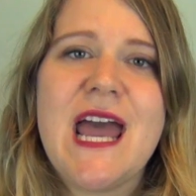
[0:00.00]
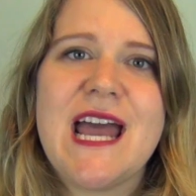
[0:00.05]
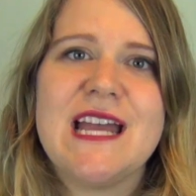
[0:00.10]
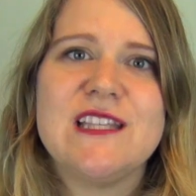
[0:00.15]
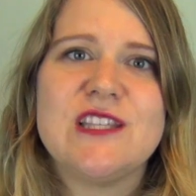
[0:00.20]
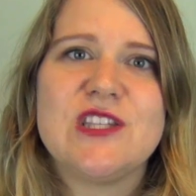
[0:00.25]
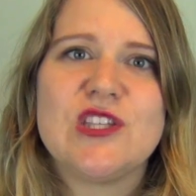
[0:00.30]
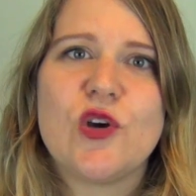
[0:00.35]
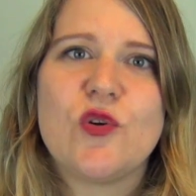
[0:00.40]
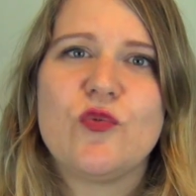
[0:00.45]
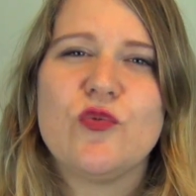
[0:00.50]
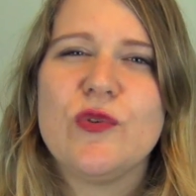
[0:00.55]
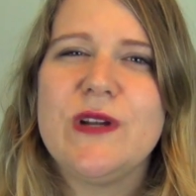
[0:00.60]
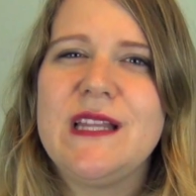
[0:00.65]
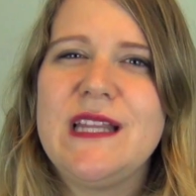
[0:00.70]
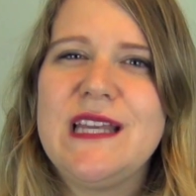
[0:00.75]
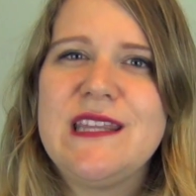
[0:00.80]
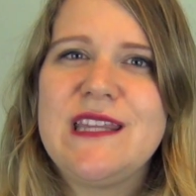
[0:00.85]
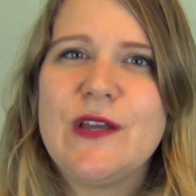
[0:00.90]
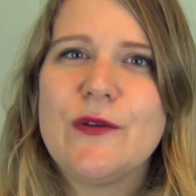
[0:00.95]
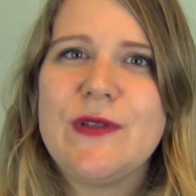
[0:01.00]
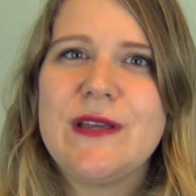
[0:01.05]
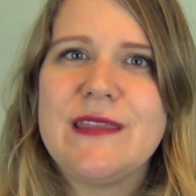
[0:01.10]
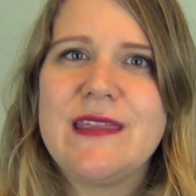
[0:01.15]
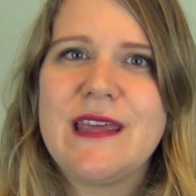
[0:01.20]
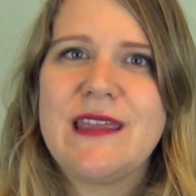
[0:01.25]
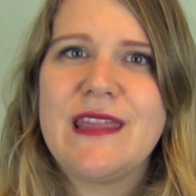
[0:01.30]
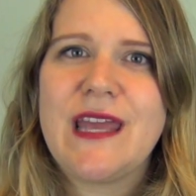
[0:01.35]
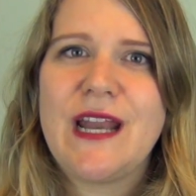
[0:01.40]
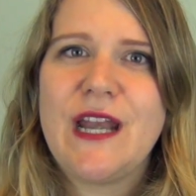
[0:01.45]
And so really the only
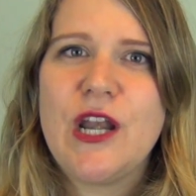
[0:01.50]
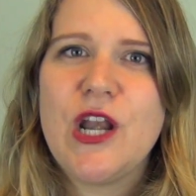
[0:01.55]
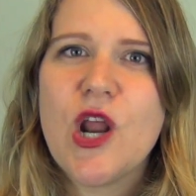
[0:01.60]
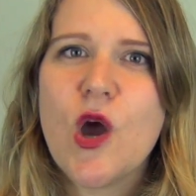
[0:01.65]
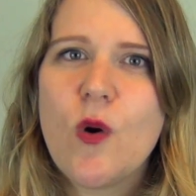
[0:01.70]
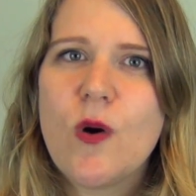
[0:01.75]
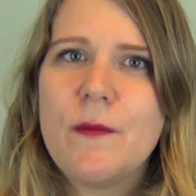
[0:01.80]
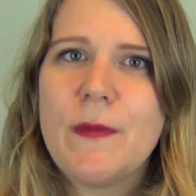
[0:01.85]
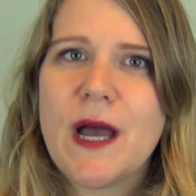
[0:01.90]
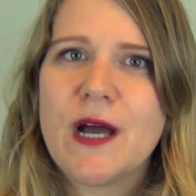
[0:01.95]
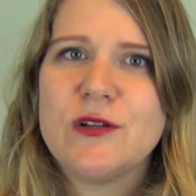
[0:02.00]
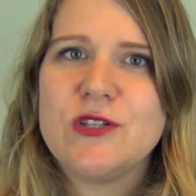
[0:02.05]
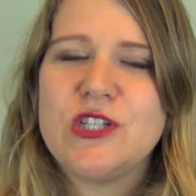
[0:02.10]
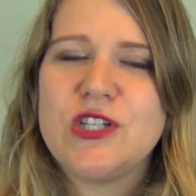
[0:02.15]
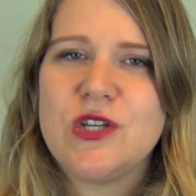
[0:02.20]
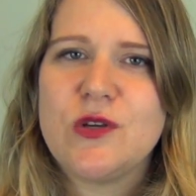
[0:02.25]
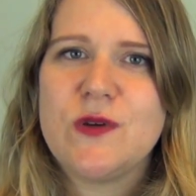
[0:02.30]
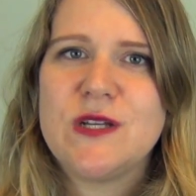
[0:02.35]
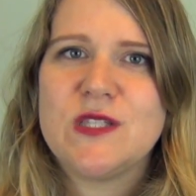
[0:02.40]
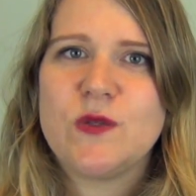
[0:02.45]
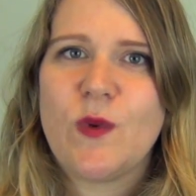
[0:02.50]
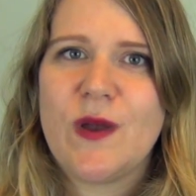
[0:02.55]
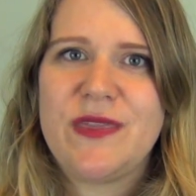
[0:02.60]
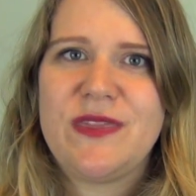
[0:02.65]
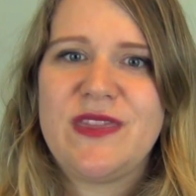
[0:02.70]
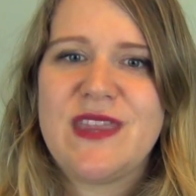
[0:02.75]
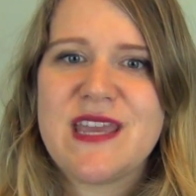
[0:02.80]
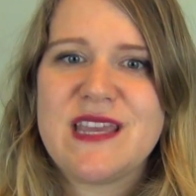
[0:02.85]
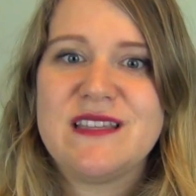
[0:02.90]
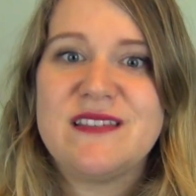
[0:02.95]
thing they know about you is
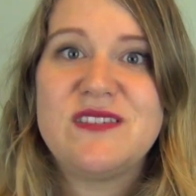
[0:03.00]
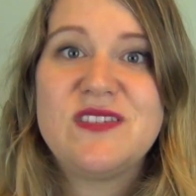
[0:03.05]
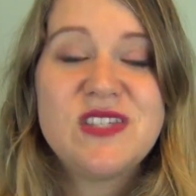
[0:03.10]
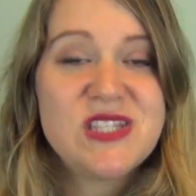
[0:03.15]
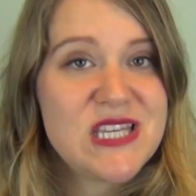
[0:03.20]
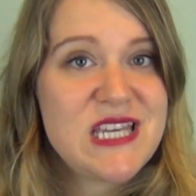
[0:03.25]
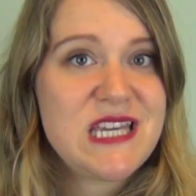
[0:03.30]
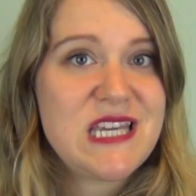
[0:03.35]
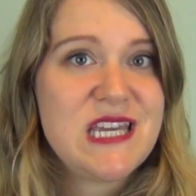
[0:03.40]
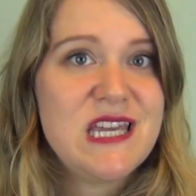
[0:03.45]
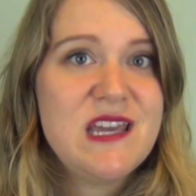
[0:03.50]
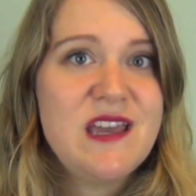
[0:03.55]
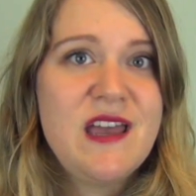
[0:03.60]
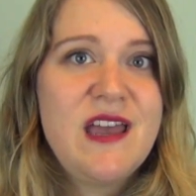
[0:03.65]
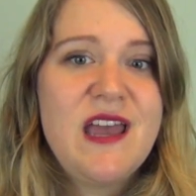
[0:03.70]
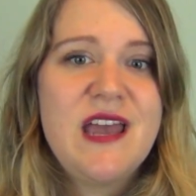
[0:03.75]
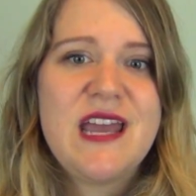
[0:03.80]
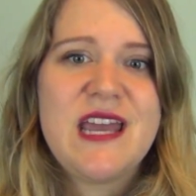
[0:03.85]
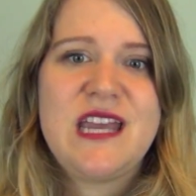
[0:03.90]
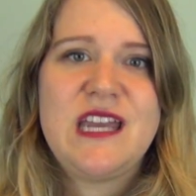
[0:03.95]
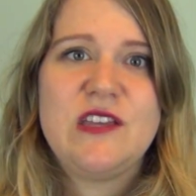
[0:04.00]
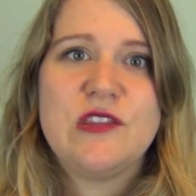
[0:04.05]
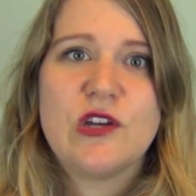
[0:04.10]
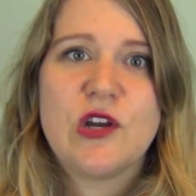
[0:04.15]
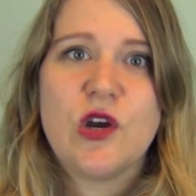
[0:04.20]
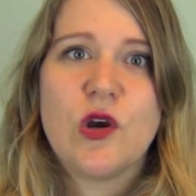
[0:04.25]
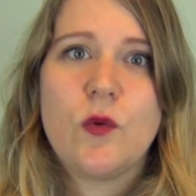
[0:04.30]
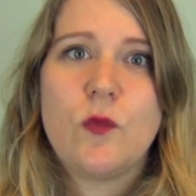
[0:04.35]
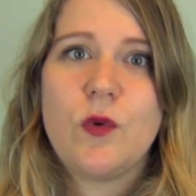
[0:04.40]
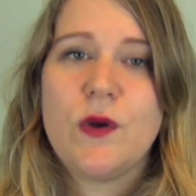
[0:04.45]
what they see,
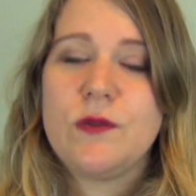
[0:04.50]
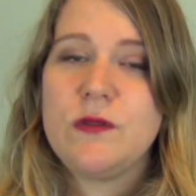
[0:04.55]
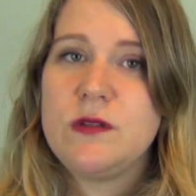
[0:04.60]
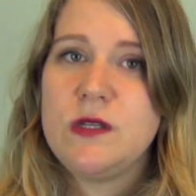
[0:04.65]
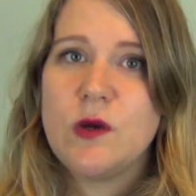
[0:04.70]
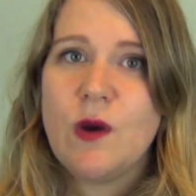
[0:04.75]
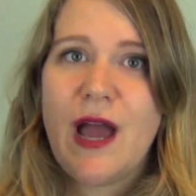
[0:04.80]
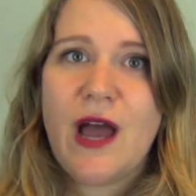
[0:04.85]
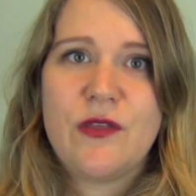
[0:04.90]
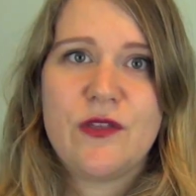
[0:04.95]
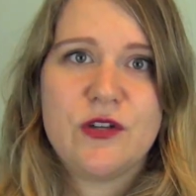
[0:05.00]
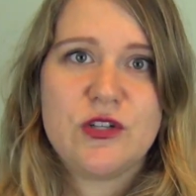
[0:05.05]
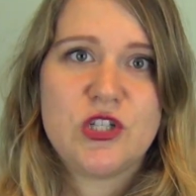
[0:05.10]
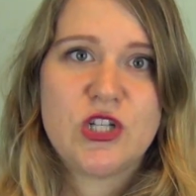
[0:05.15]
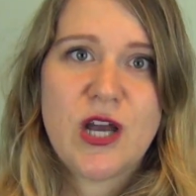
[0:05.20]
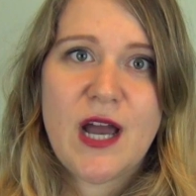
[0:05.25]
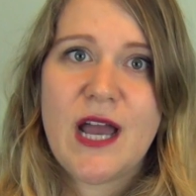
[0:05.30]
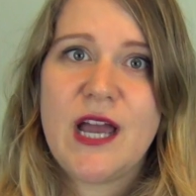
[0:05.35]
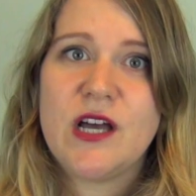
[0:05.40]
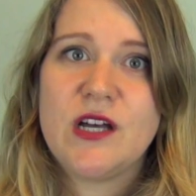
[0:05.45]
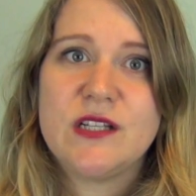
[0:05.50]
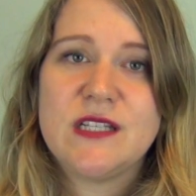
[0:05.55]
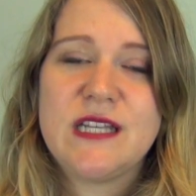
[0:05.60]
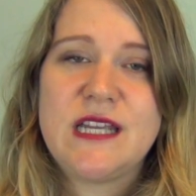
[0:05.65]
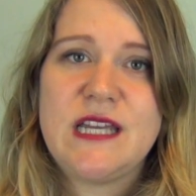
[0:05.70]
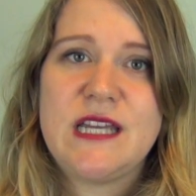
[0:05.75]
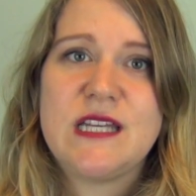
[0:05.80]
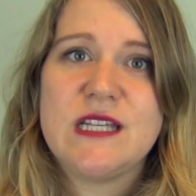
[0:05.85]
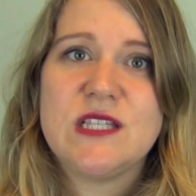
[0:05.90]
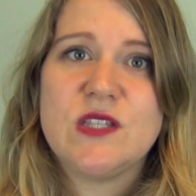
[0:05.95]
either what you know how their child
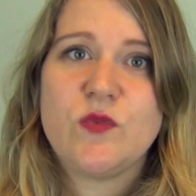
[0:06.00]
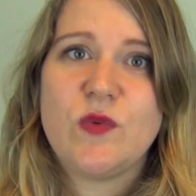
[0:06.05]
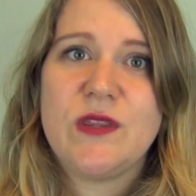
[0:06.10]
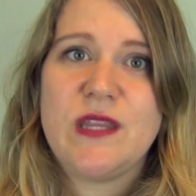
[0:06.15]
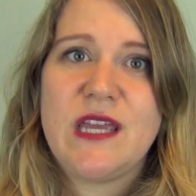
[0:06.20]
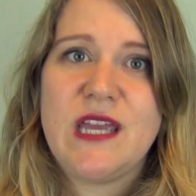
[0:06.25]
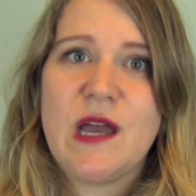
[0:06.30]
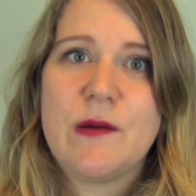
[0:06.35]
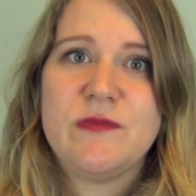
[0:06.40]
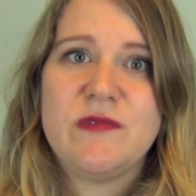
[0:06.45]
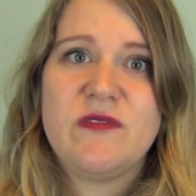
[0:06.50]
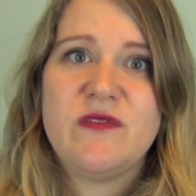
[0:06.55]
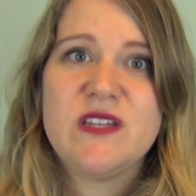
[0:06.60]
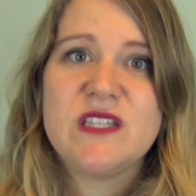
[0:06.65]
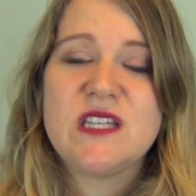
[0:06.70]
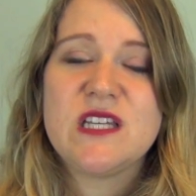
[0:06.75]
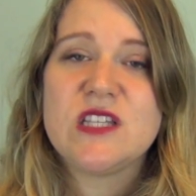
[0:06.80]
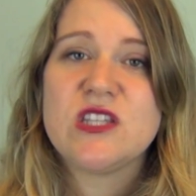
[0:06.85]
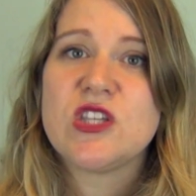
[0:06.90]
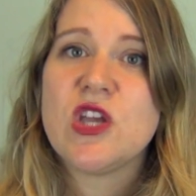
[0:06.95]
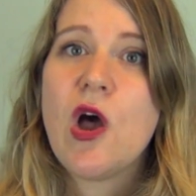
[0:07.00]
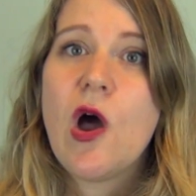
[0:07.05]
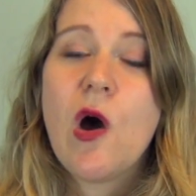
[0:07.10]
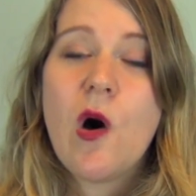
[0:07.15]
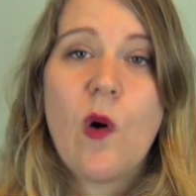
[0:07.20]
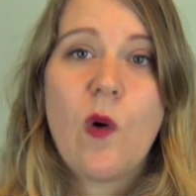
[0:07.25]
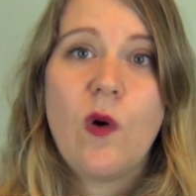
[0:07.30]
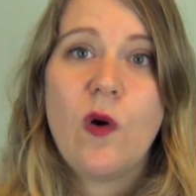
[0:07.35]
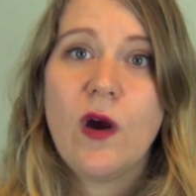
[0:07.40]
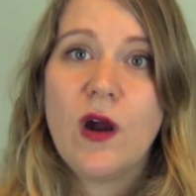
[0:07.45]
is when they come to visits
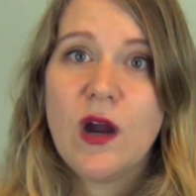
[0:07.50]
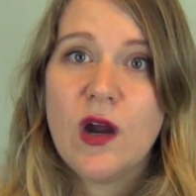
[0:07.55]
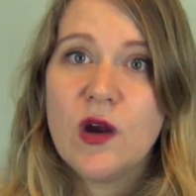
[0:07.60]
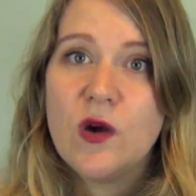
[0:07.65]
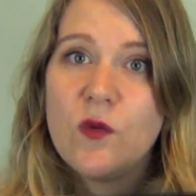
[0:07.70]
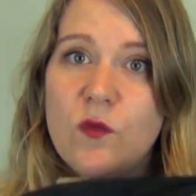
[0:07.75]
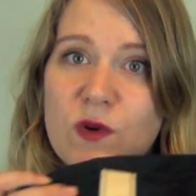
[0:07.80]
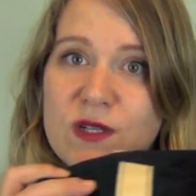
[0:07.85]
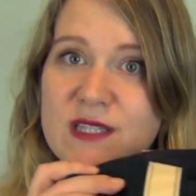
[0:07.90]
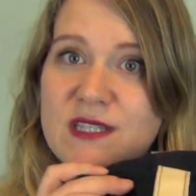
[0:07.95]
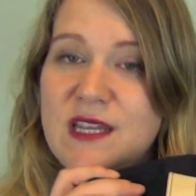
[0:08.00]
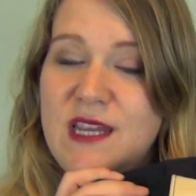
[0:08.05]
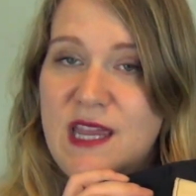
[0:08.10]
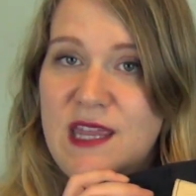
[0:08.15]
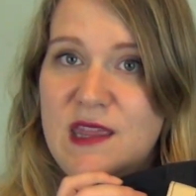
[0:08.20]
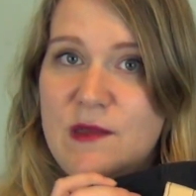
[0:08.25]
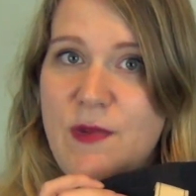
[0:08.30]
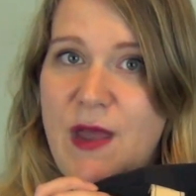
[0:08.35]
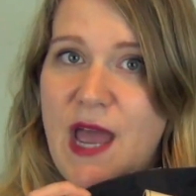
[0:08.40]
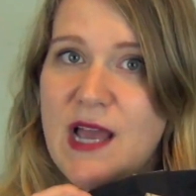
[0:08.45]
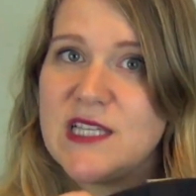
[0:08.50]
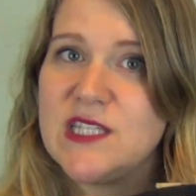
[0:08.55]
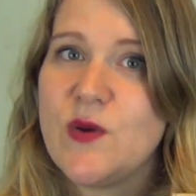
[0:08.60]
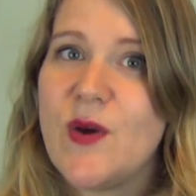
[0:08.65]
or what's in the bag.